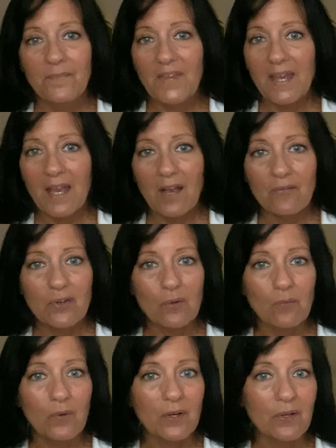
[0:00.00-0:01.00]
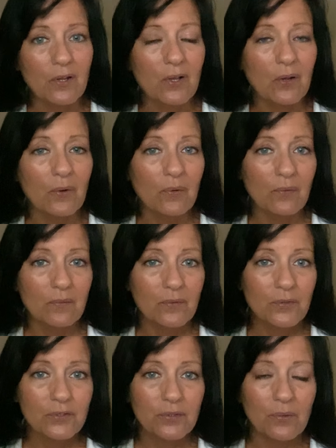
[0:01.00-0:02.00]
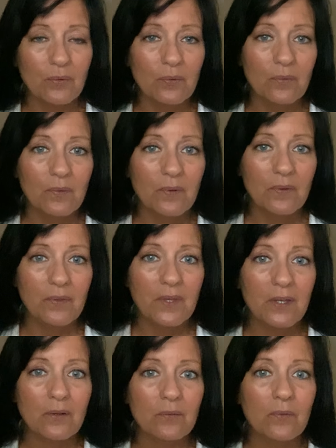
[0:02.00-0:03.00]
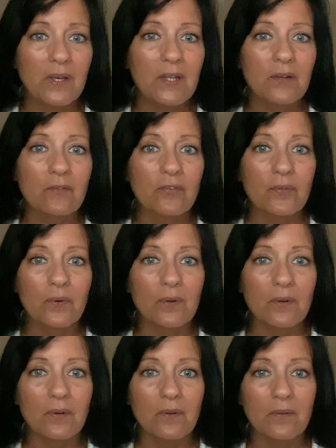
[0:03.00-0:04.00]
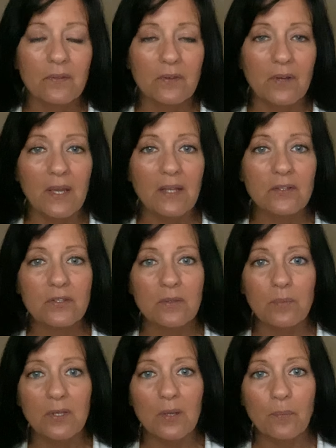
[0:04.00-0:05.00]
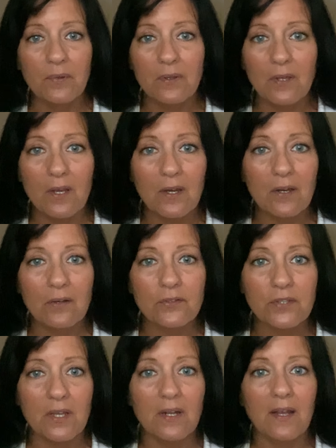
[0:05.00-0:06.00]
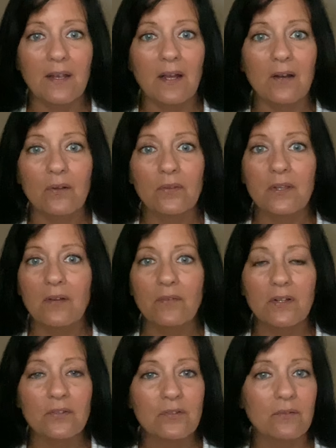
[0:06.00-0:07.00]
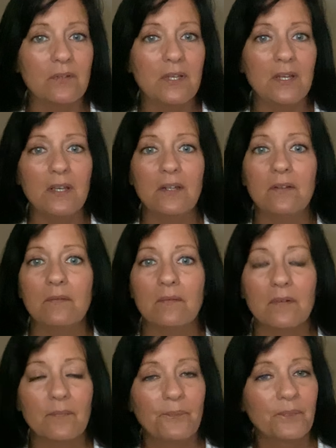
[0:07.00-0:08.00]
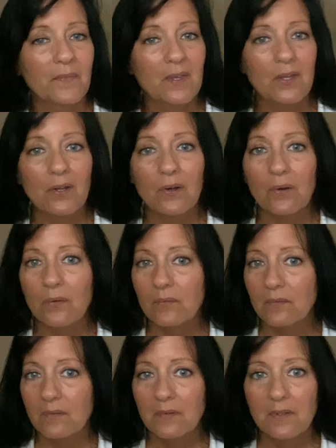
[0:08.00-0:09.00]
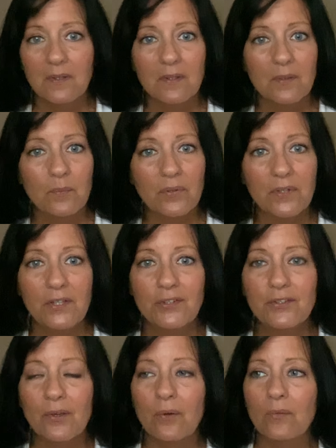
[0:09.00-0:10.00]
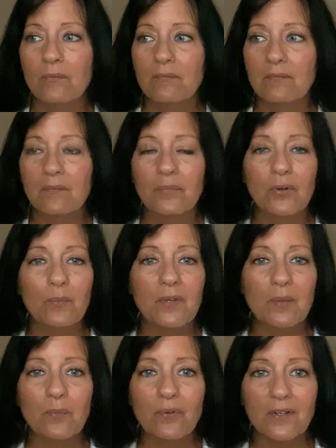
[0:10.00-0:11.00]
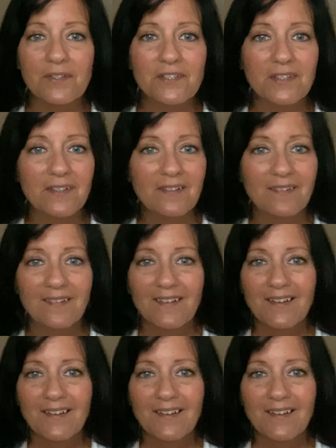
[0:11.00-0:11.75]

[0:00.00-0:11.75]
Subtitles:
They have nowhere to go. So they're waiting for their hands to be up in the air saying, I got all the evidence you need, you know, please don't put me in prison.